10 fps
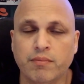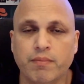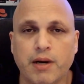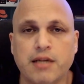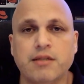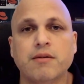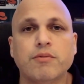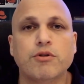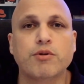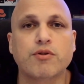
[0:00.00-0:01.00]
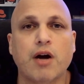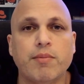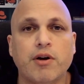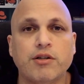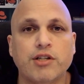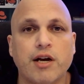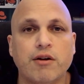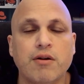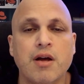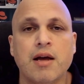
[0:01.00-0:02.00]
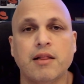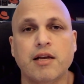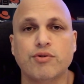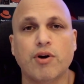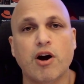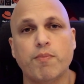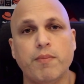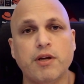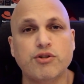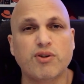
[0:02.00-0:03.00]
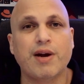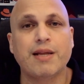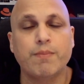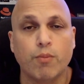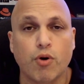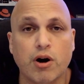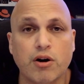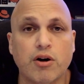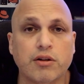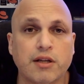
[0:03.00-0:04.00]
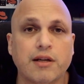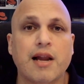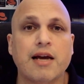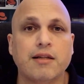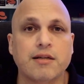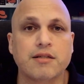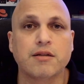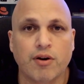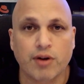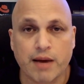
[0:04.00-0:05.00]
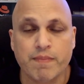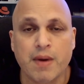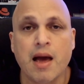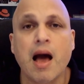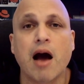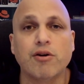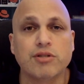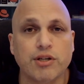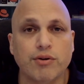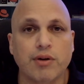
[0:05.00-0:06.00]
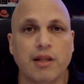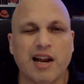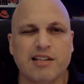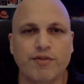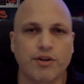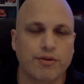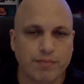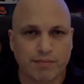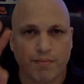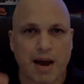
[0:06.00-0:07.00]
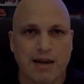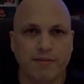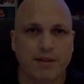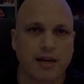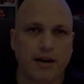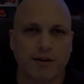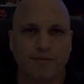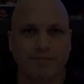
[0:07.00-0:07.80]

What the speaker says: please subscribe in our channel. This will help me to create more content like this. Okay? I will see you in the next video. Bye. Take care.